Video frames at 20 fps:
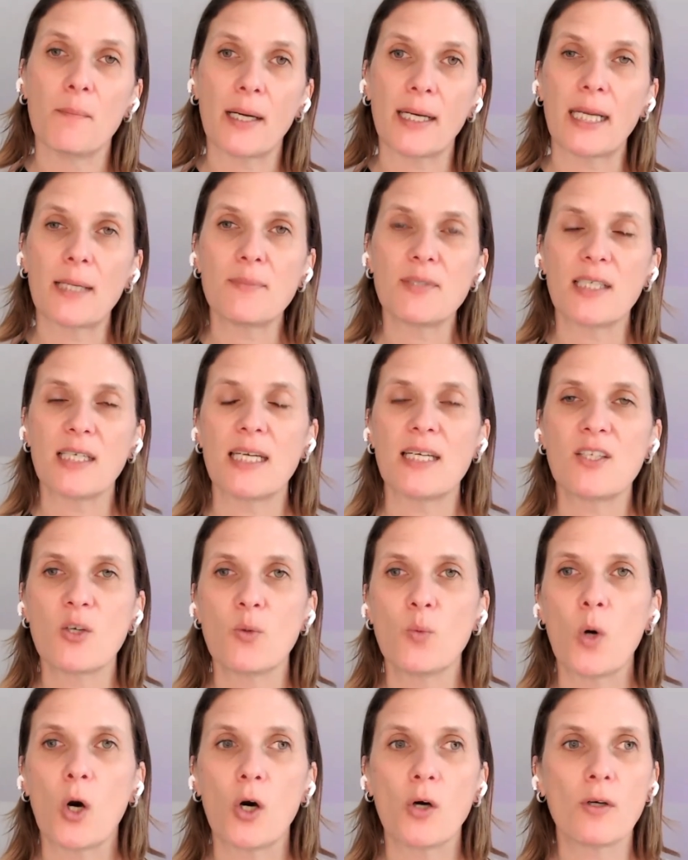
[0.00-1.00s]
My name's
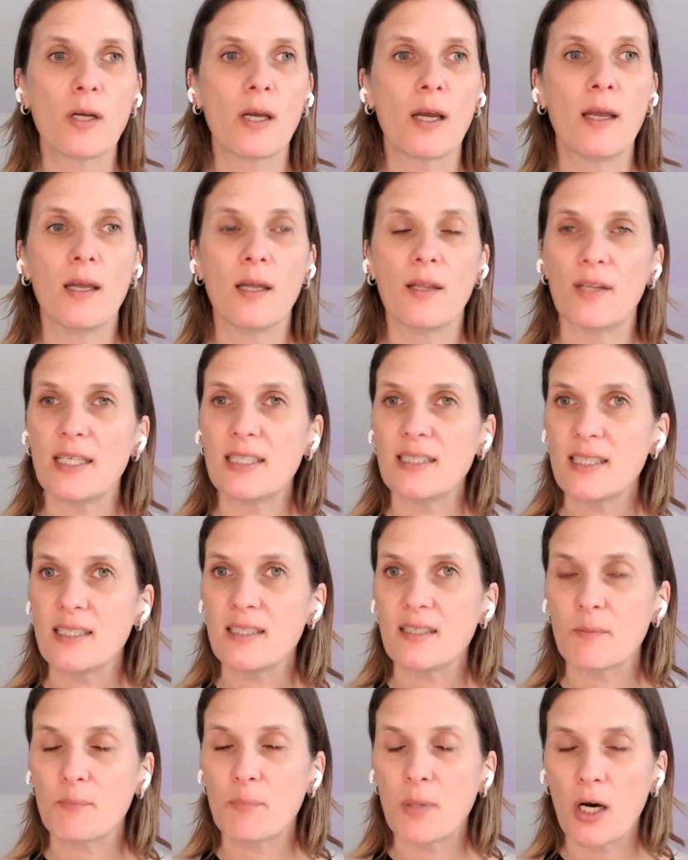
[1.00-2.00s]
Anita Wong. This
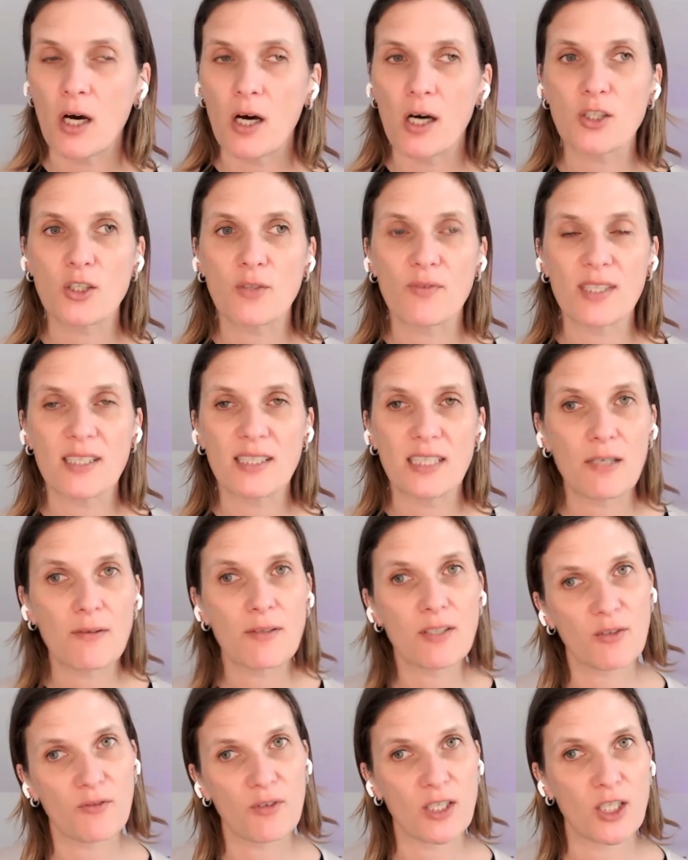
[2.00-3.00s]
is part of a
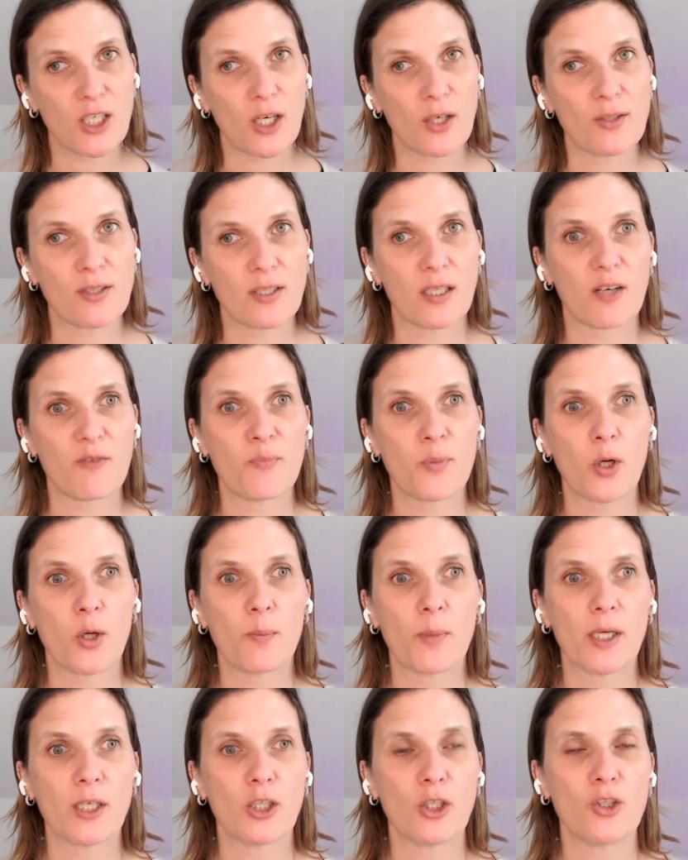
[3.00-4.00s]
series of videos I've
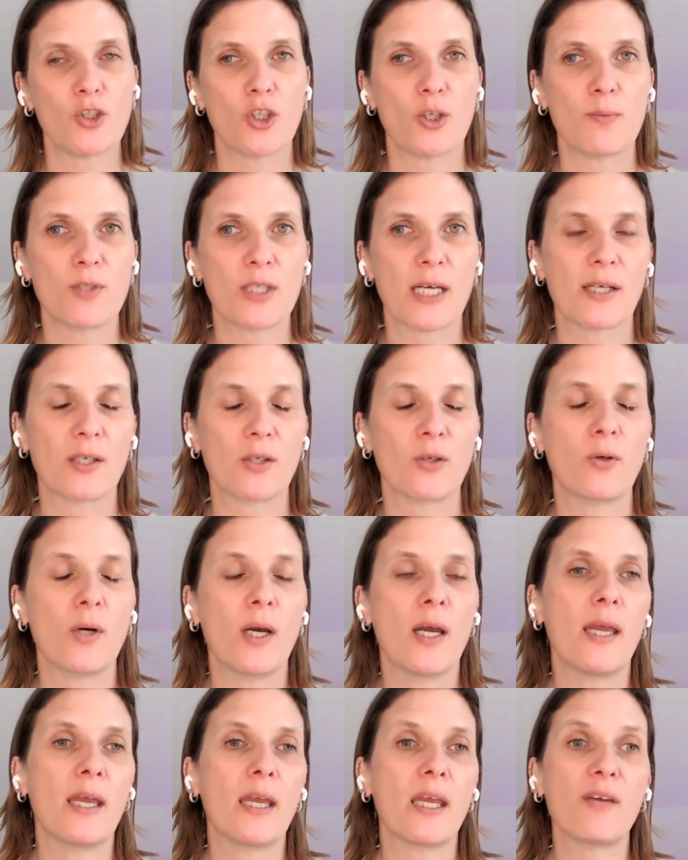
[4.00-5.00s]
put on my YouTube
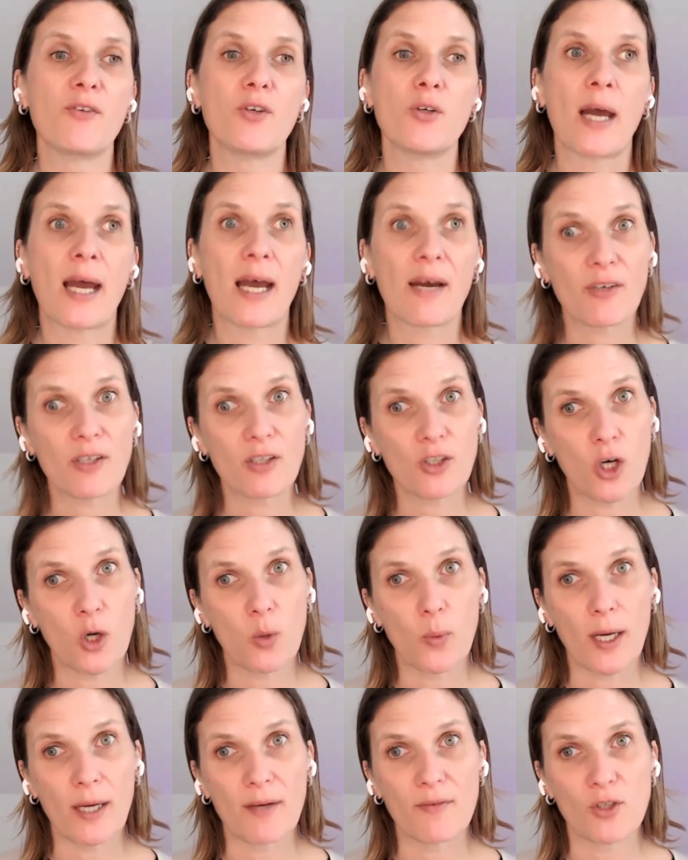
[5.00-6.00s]
channel. If you haven't
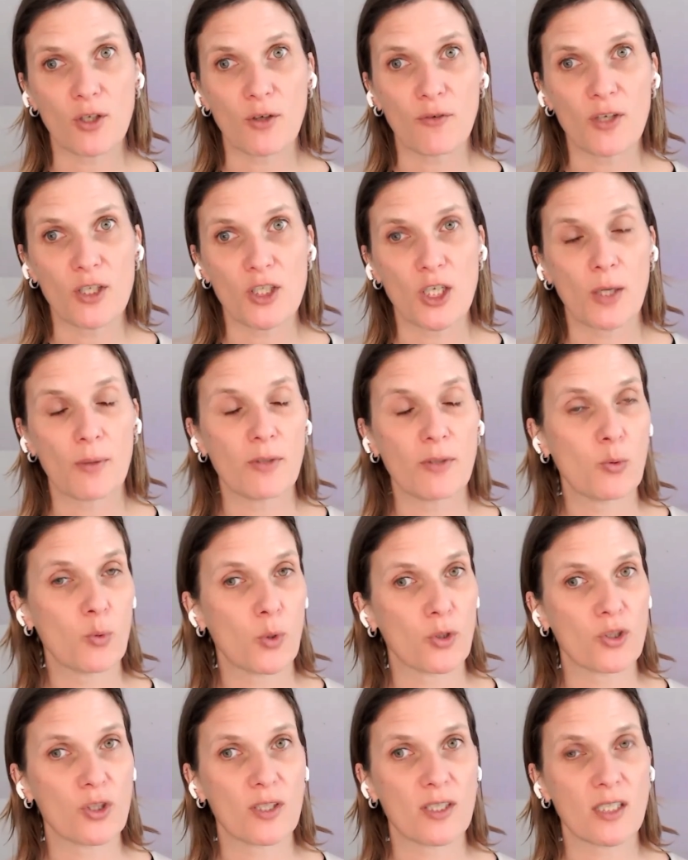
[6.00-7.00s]
got Wave.video and
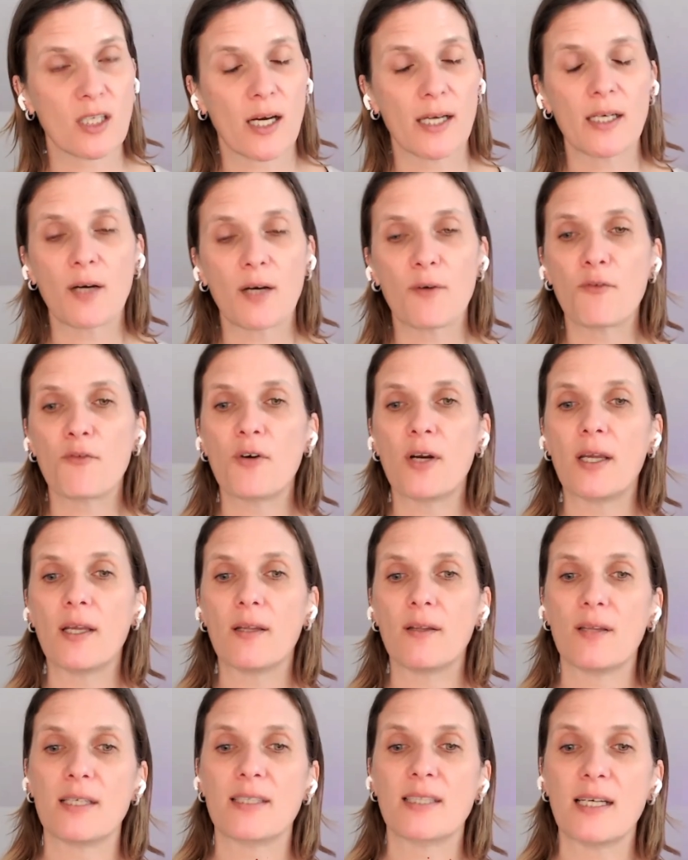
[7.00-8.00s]
you want to sign up for
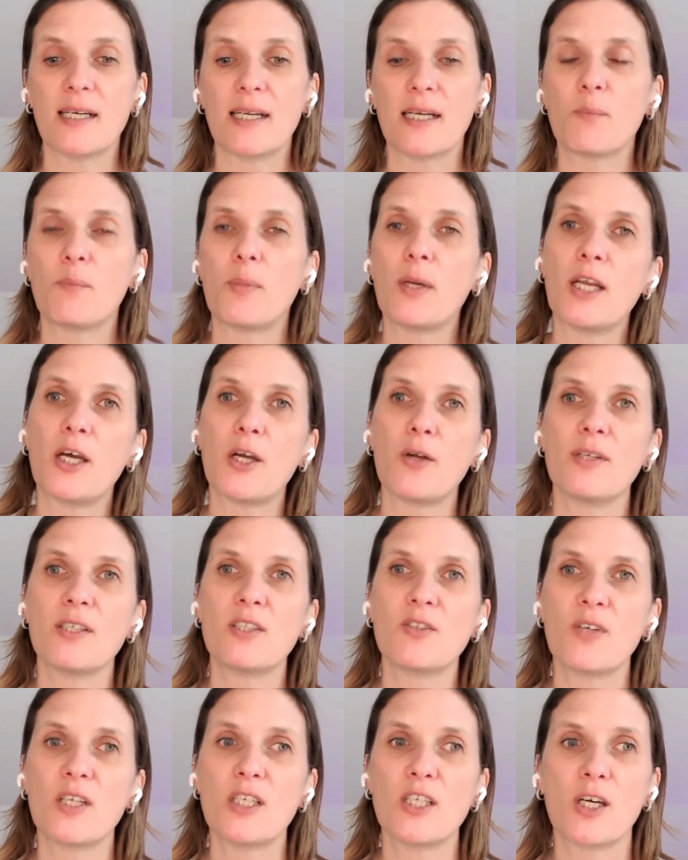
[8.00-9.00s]
it, there's a link
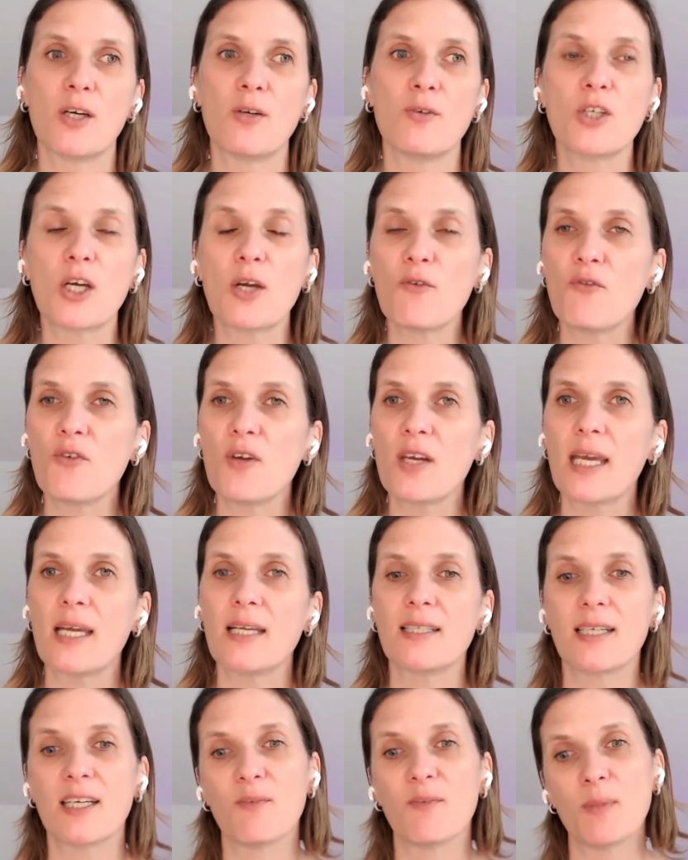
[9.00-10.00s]
below this video. Don't
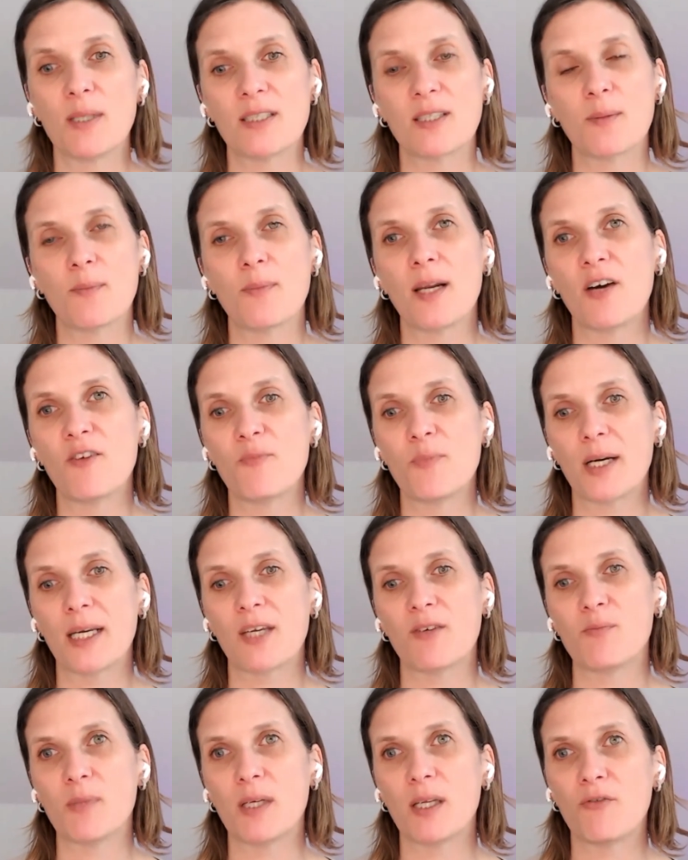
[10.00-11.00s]
forget to give me some love
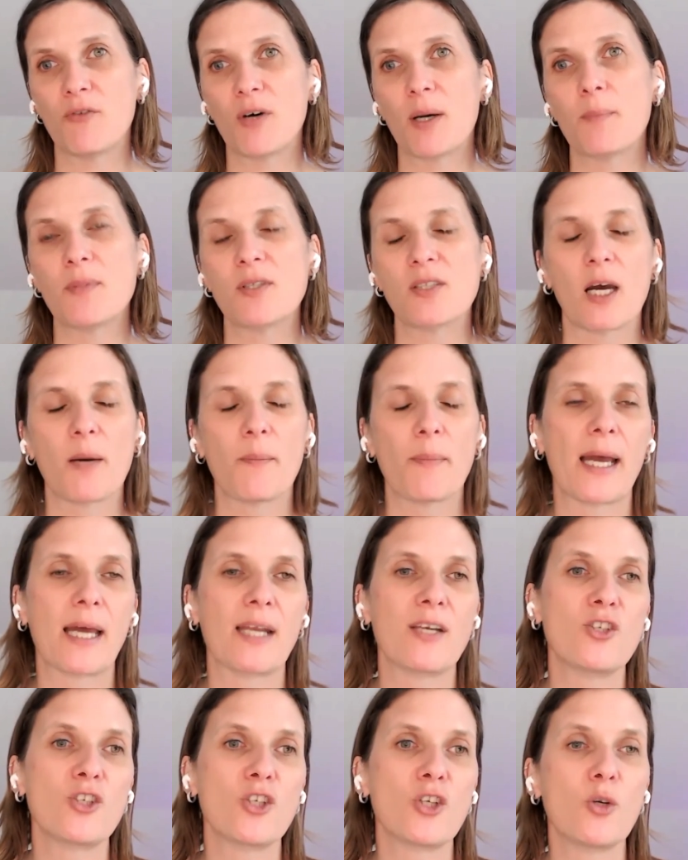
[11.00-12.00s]
by giving me a thumbs up,
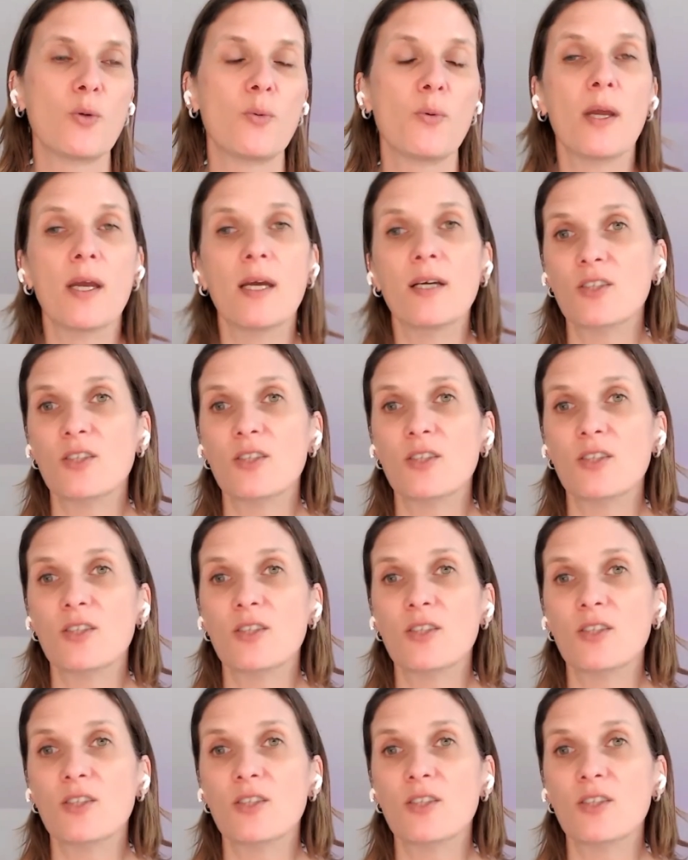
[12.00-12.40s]
and do